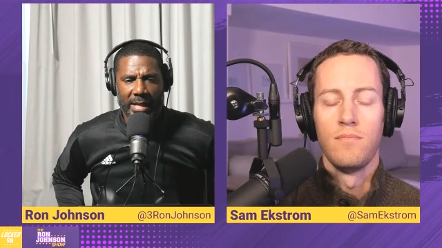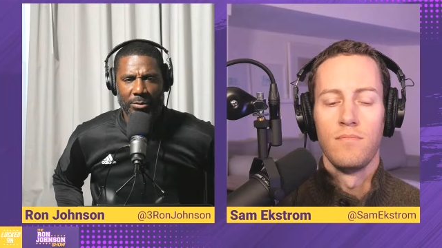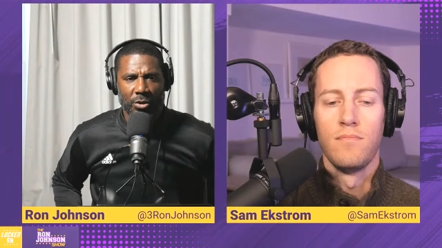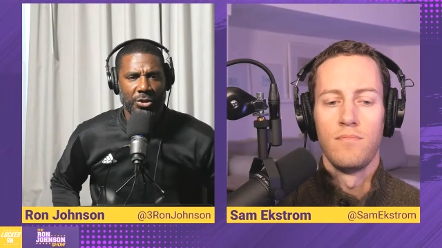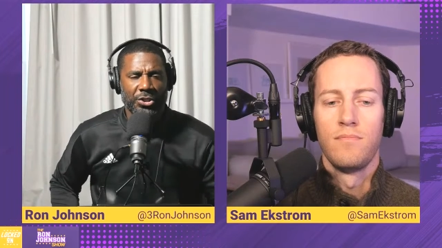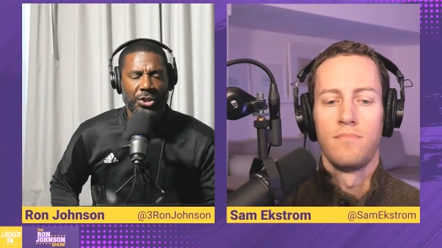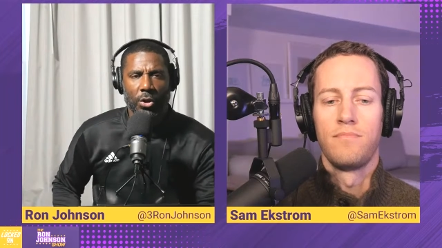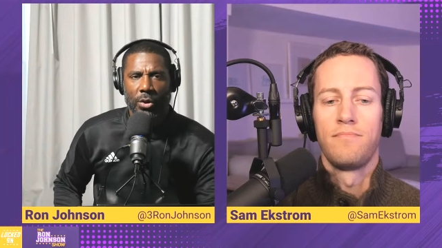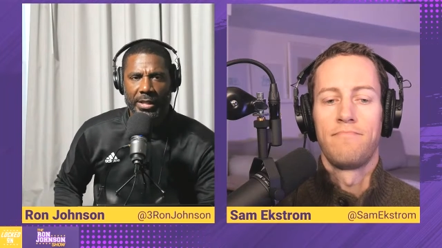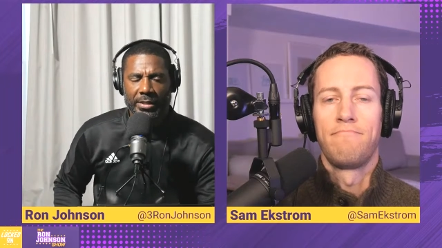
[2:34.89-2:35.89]
Speaker 1: on the show and
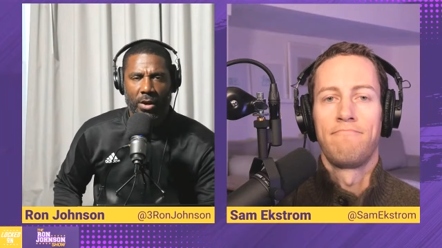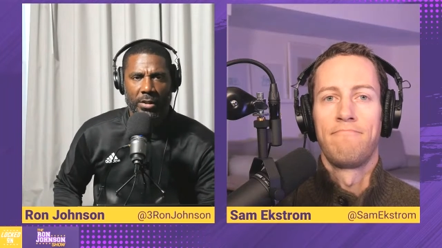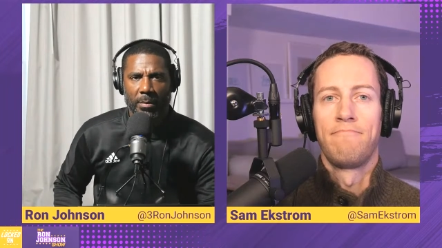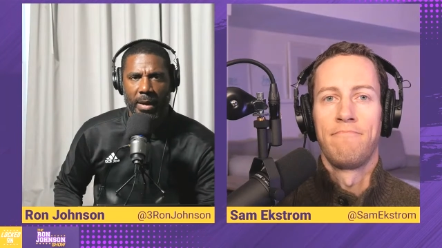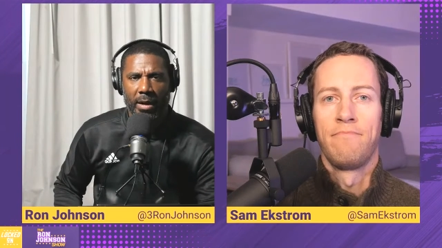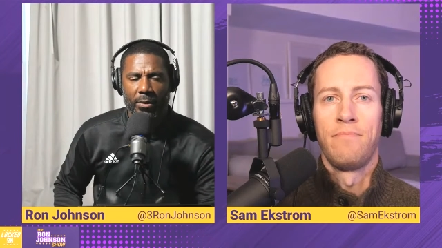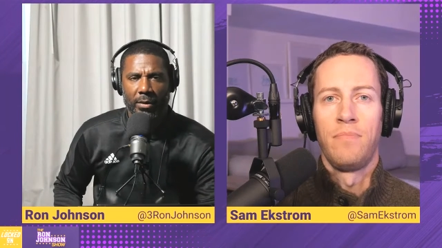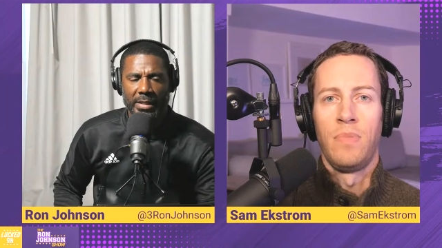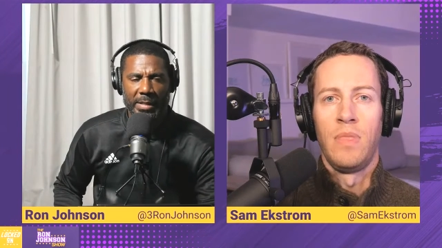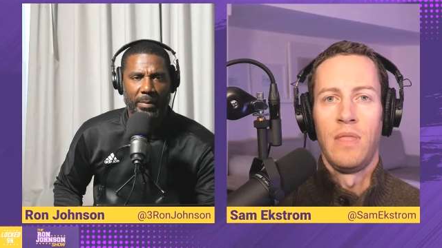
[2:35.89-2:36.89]
he talked about cuz he
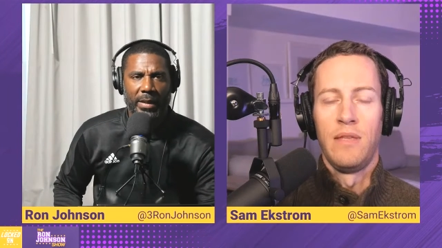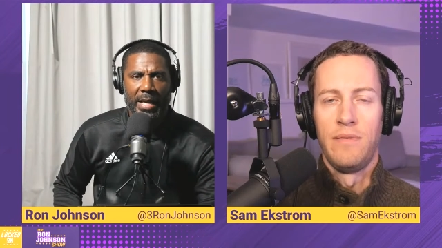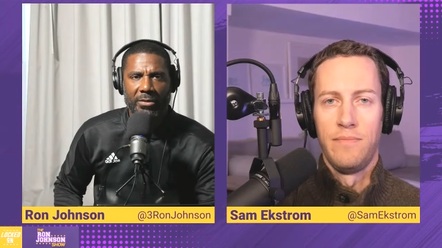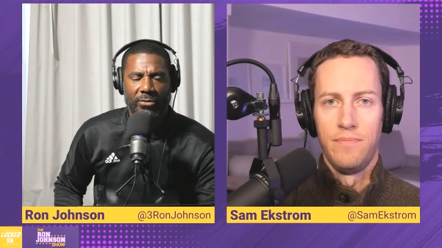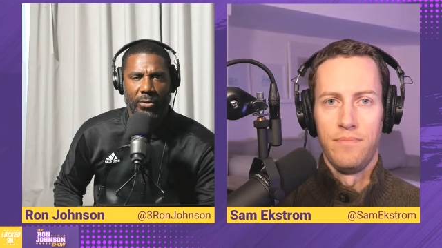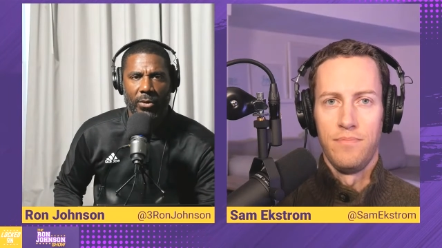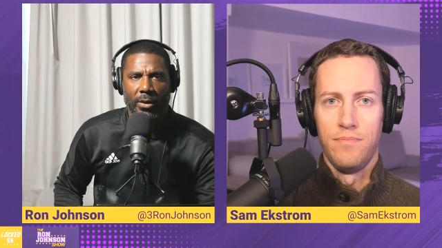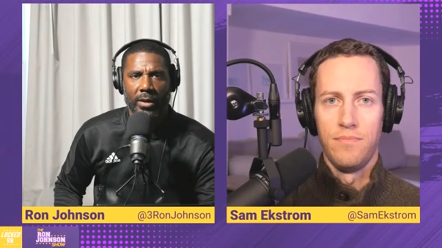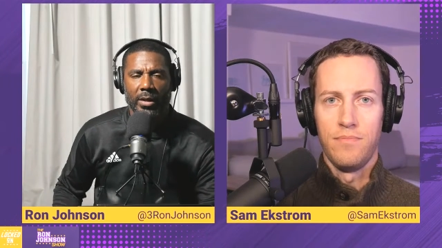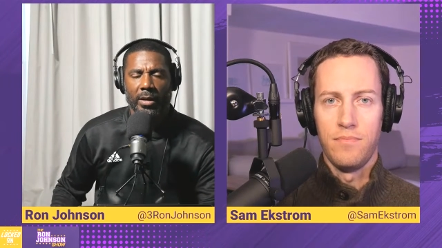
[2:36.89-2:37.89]
played for
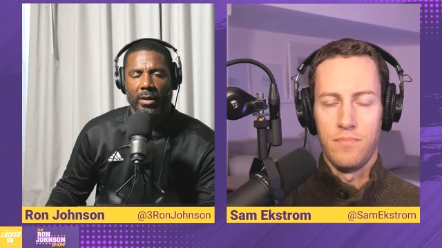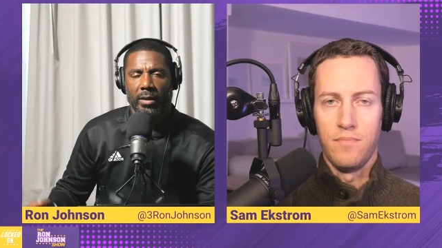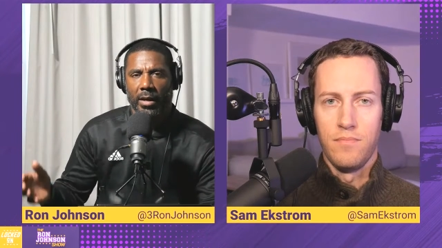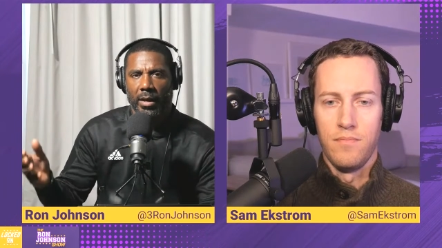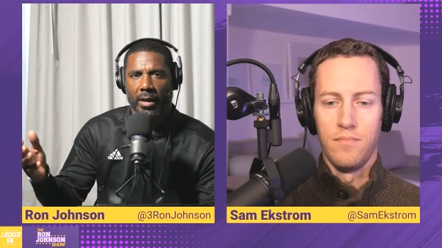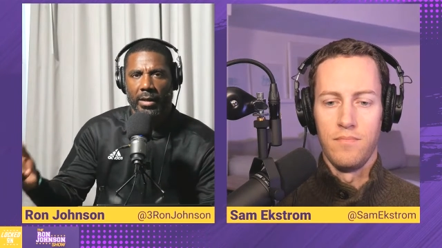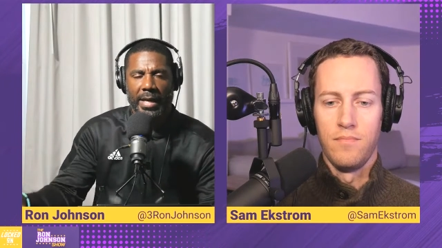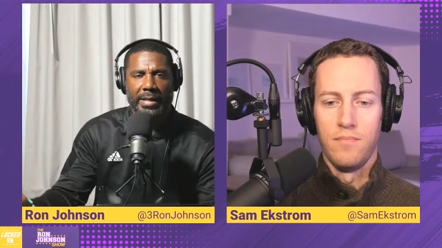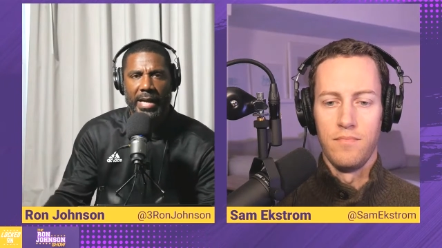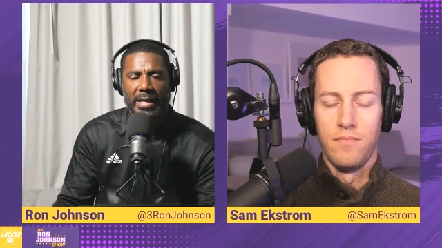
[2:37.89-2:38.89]
uh Ed
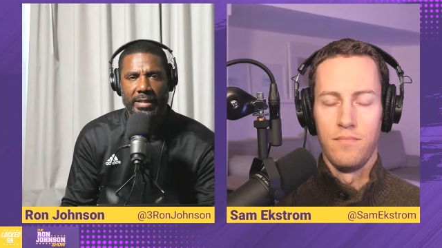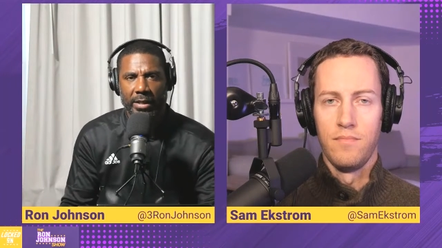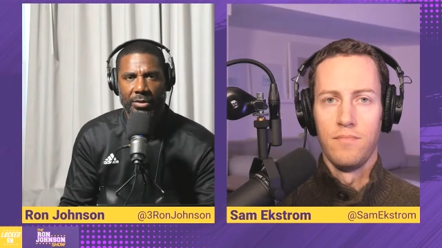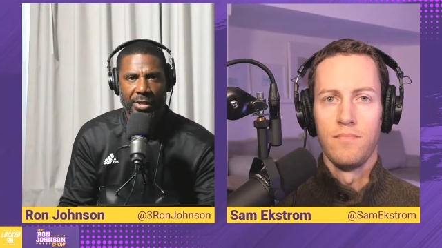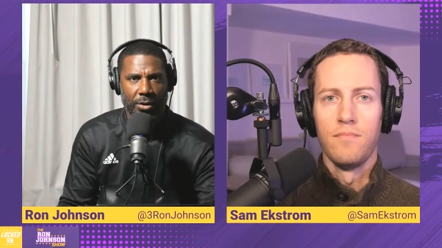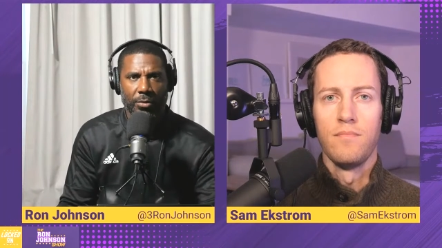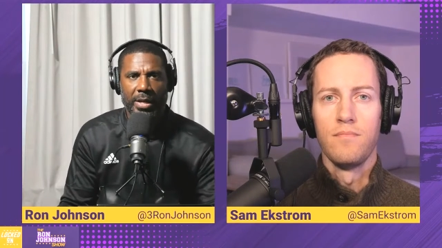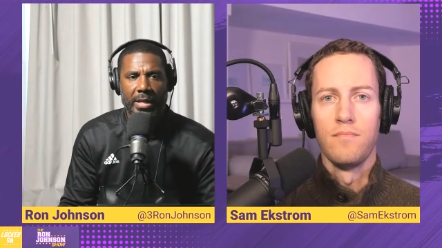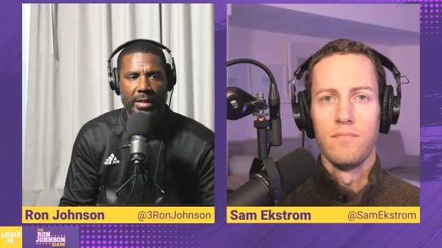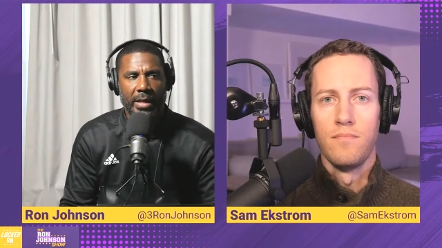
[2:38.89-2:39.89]
Donatell, Daryl Reed,
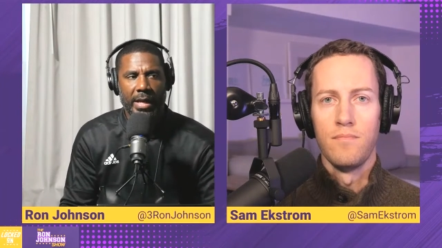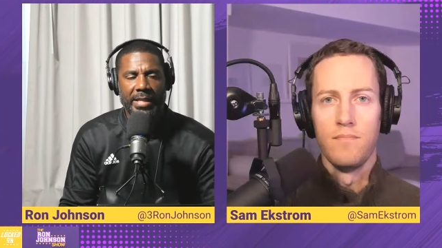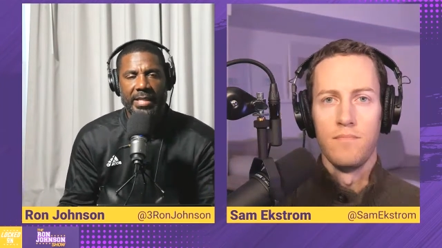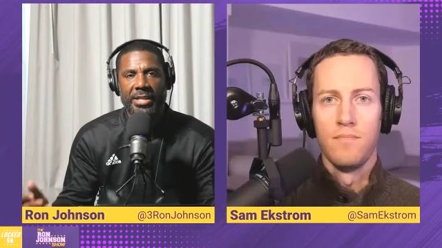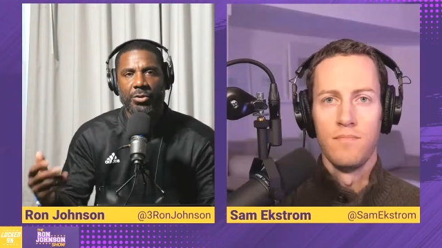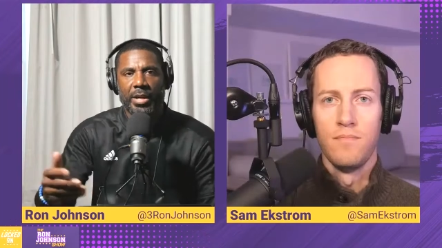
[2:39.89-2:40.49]
and he said you can mm-hmm.